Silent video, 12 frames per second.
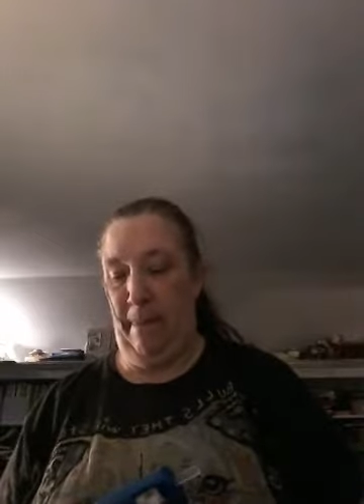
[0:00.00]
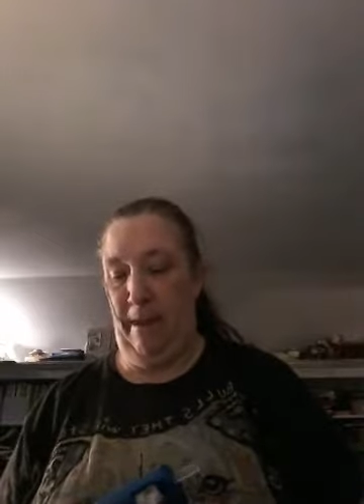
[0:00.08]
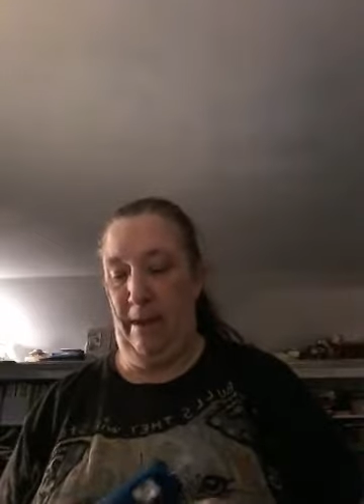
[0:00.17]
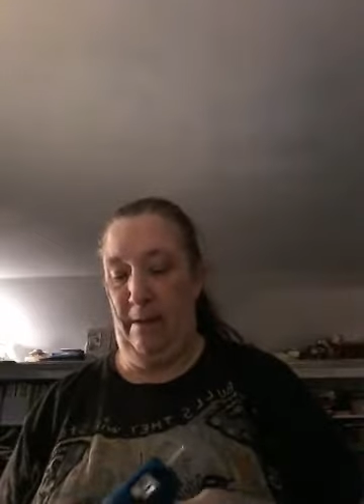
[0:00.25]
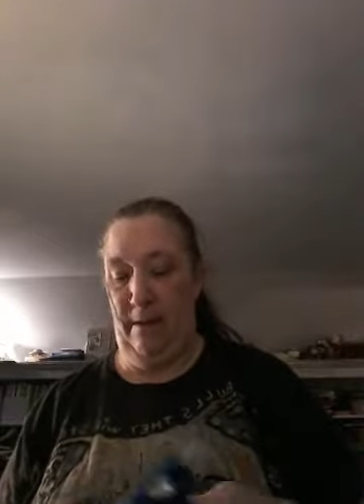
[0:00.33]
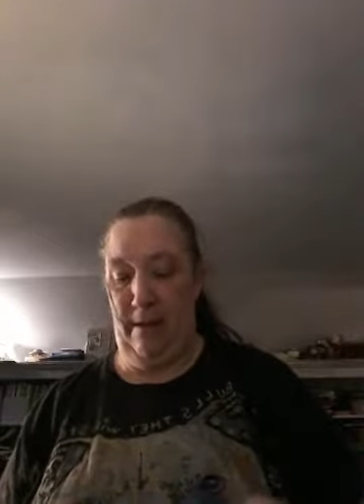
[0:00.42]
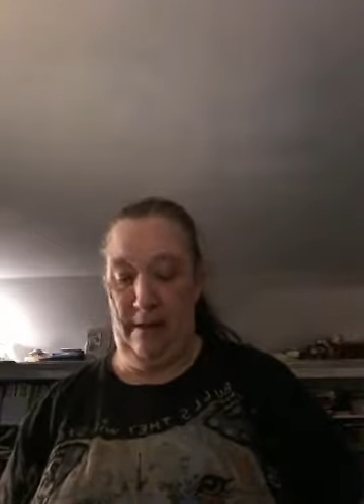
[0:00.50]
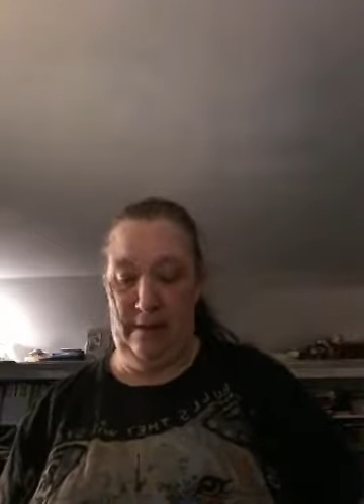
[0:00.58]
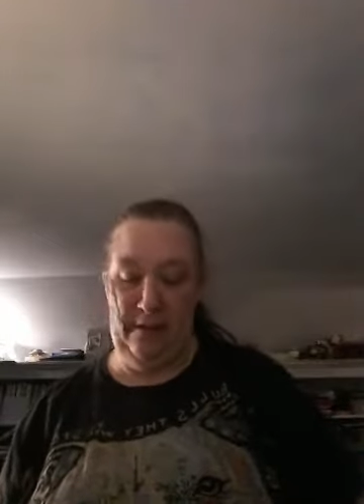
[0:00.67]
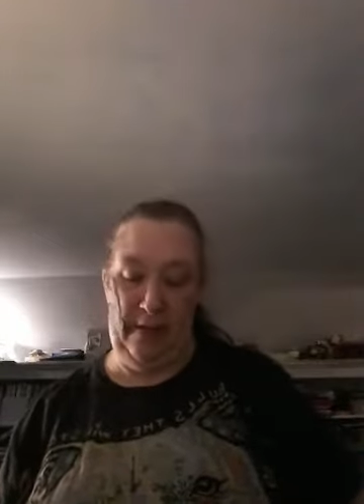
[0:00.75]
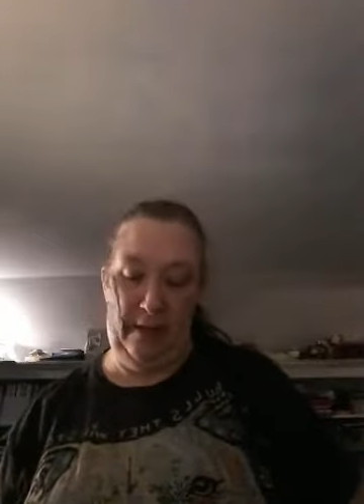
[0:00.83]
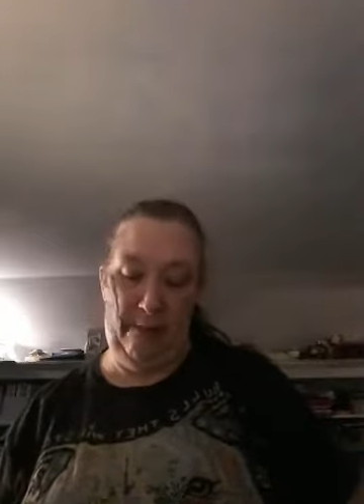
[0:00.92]
in the
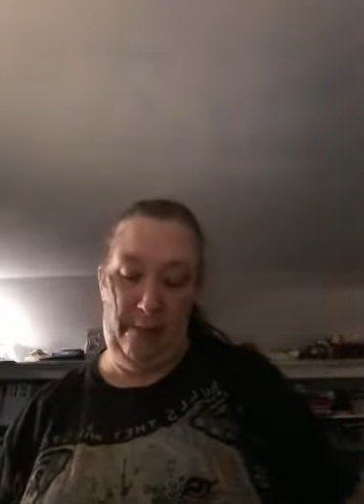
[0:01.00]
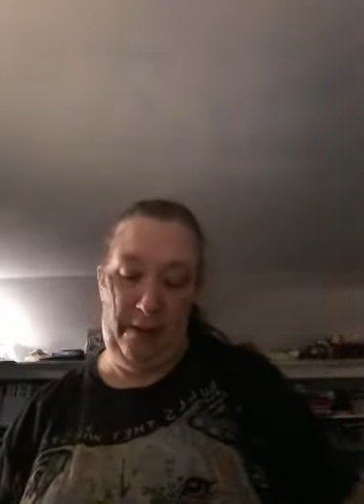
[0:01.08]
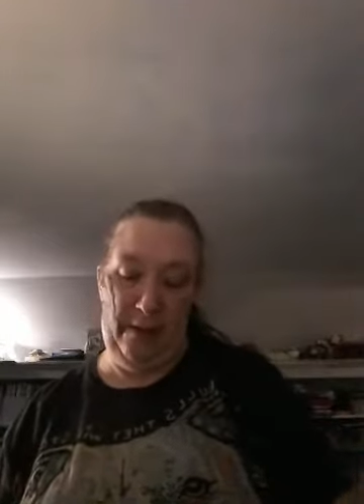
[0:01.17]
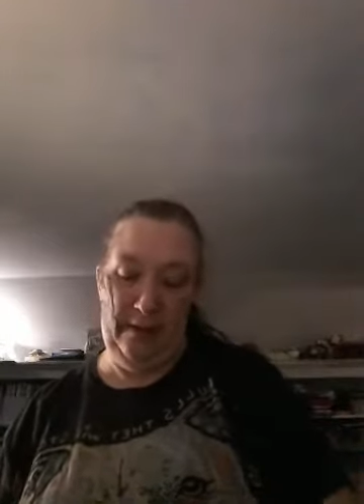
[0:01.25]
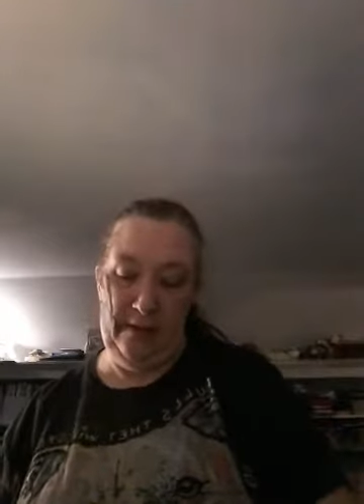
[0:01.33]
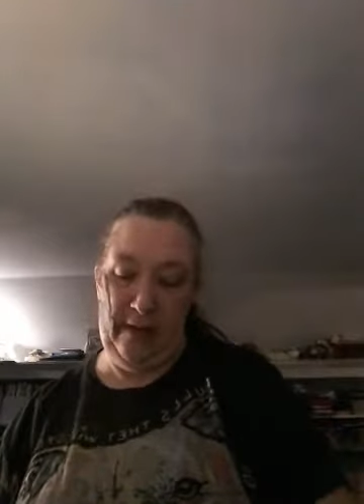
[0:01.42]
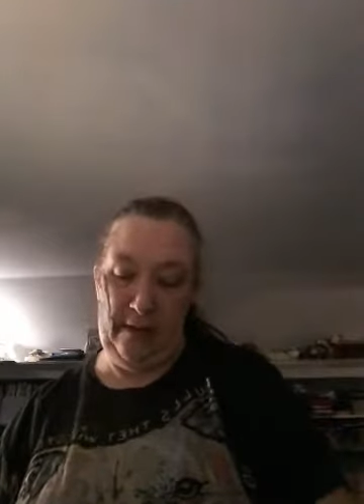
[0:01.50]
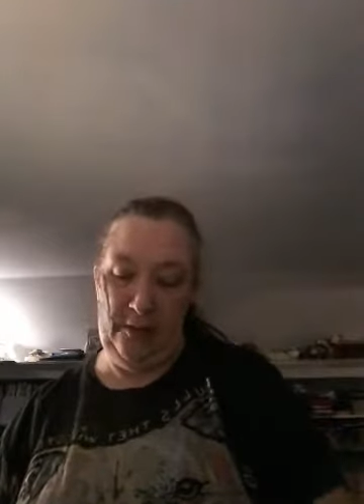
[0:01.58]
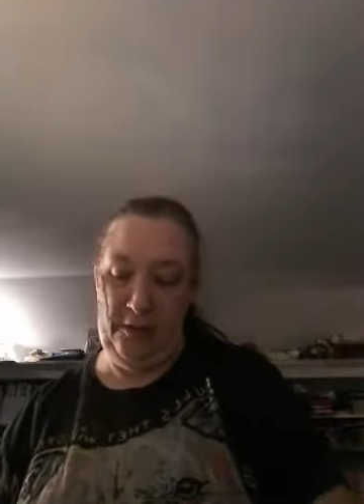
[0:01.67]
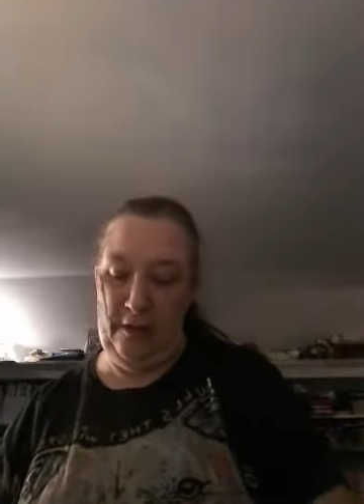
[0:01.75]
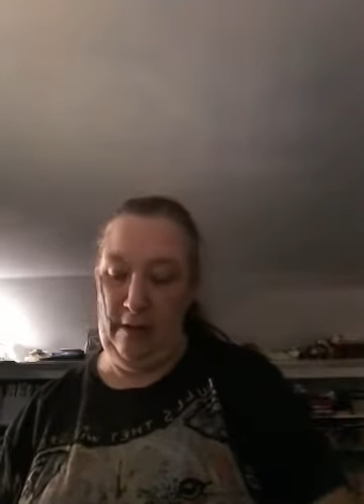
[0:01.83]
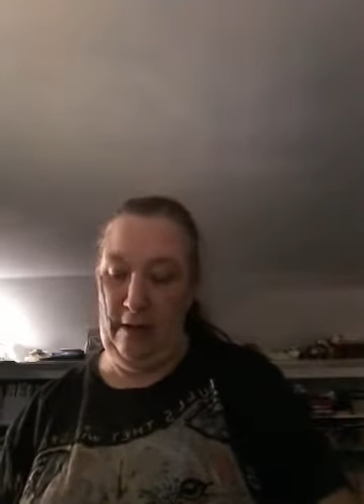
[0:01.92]
set button
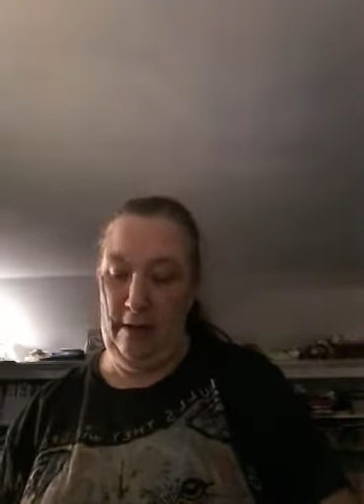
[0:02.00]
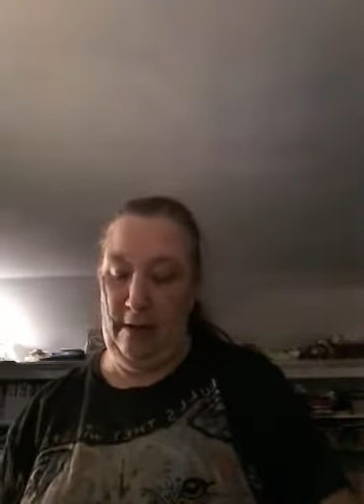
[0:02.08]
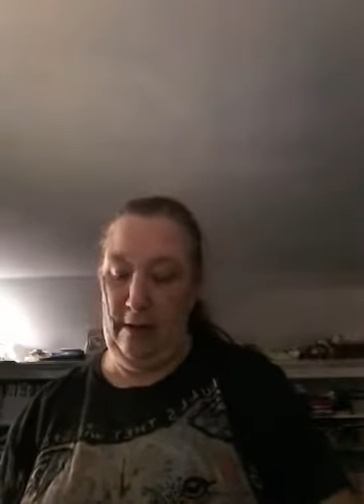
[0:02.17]
section.